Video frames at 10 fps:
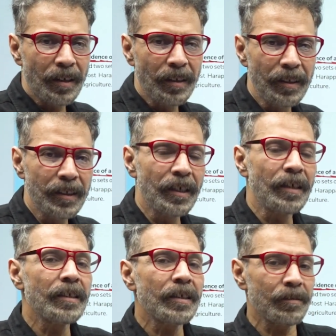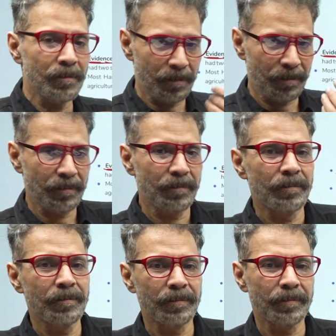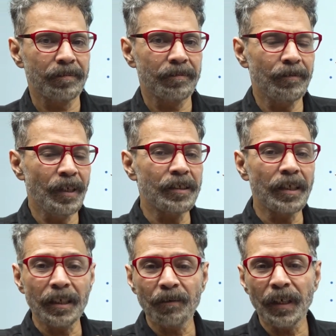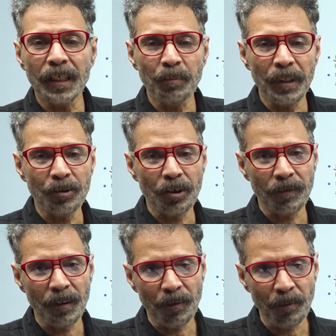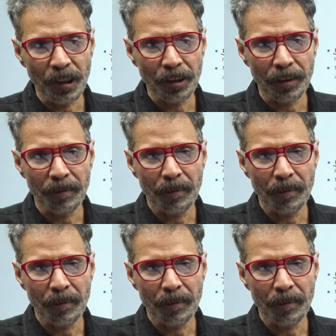There is another very significant piece of information.